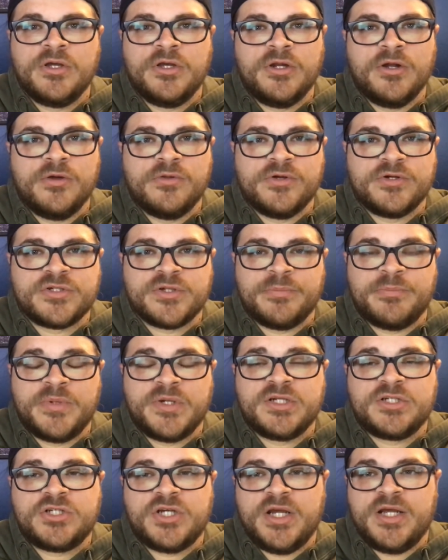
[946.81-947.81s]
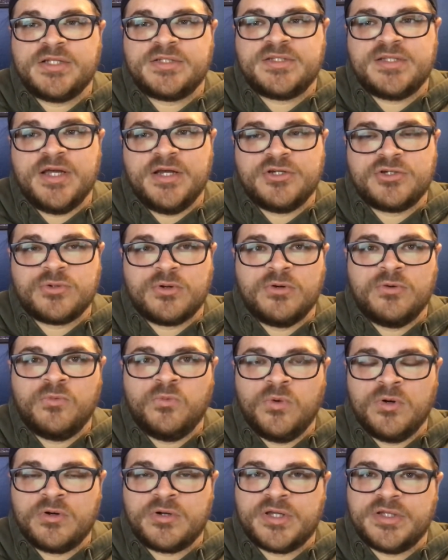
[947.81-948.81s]
There's a big chance that
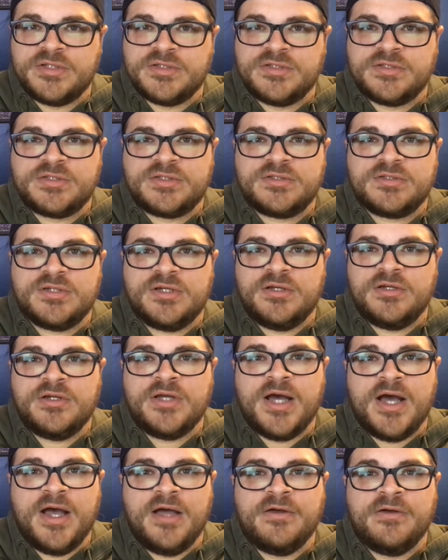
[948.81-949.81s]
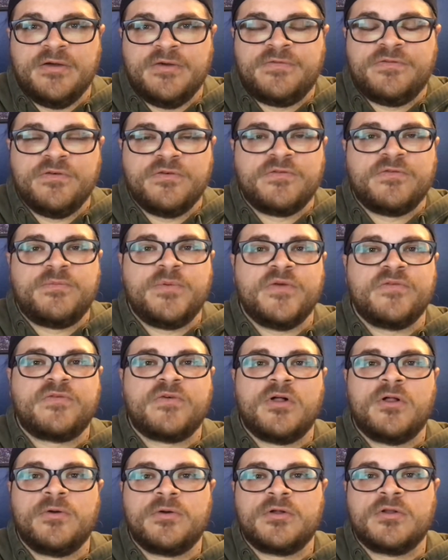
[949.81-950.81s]
Jordan Wilkins, if you've been
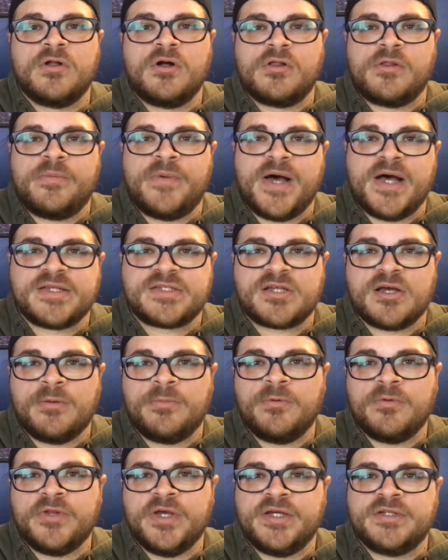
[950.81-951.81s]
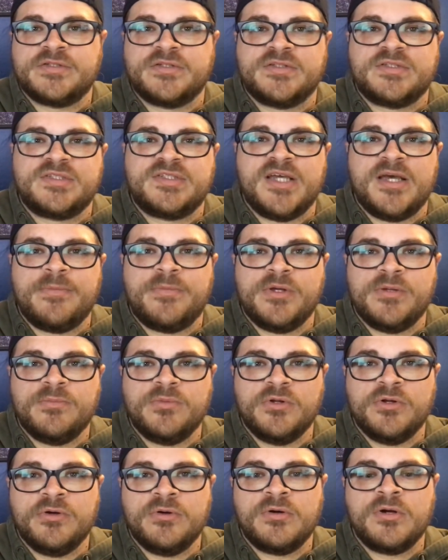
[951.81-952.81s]
following along the past couple of days on Stampede
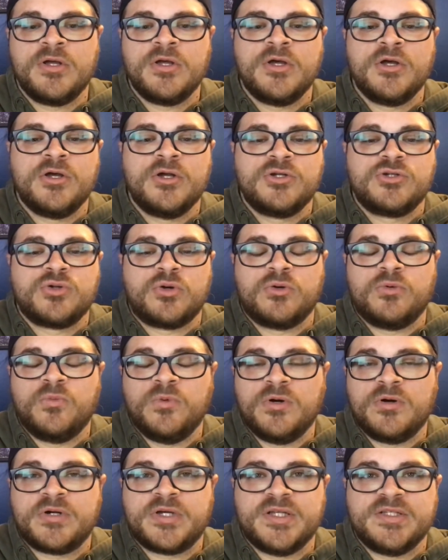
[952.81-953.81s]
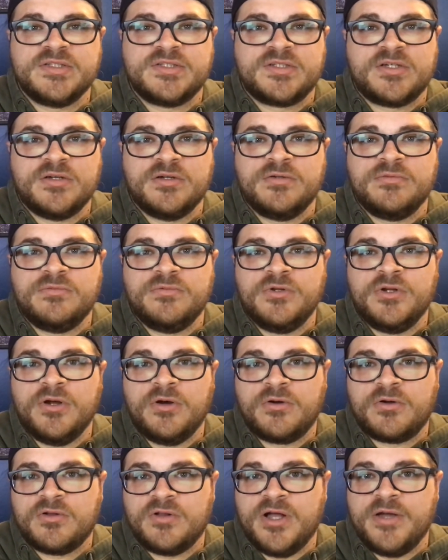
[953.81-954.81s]
Blue, Jordan Wilkins could,
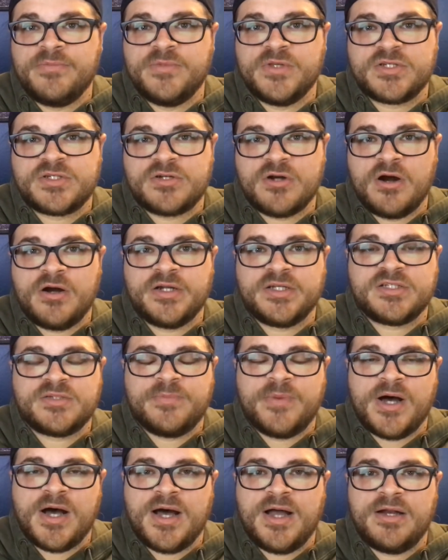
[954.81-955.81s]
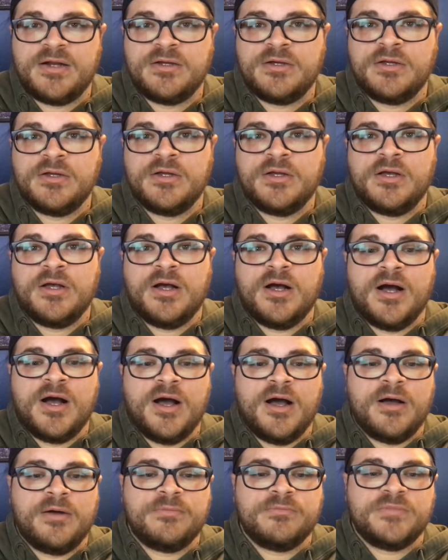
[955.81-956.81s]
claim the starting spot.
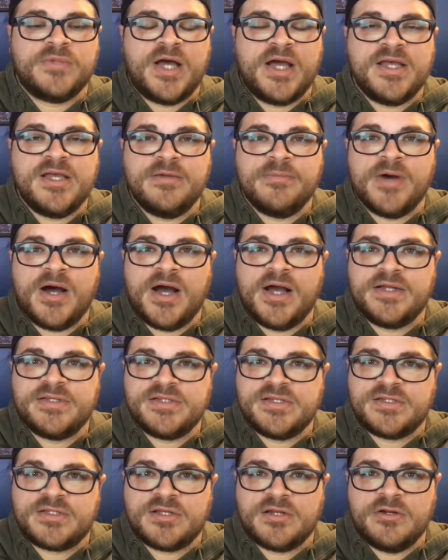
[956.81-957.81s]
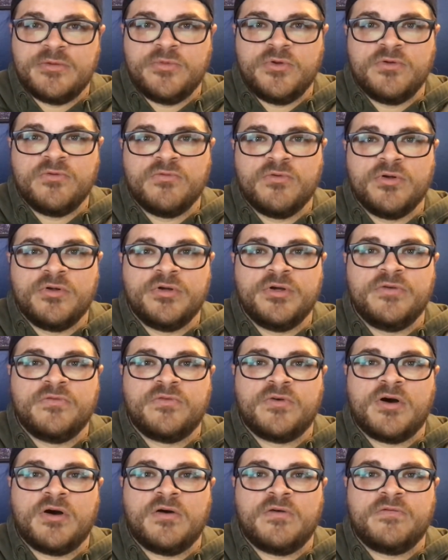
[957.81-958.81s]
Nyheim Hines is going to be really
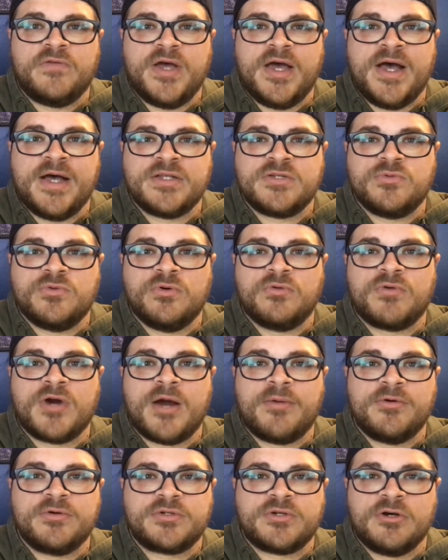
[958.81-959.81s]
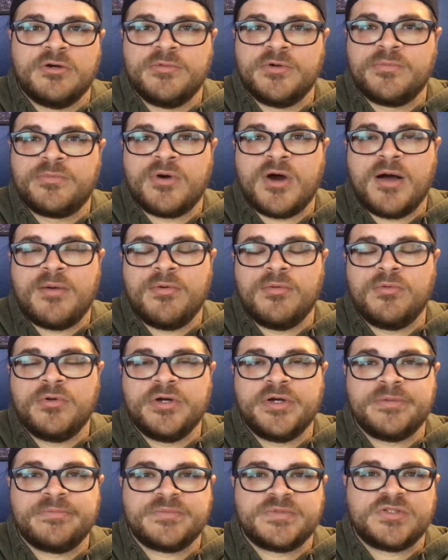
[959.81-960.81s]
involved, as will Robert Turbin probably.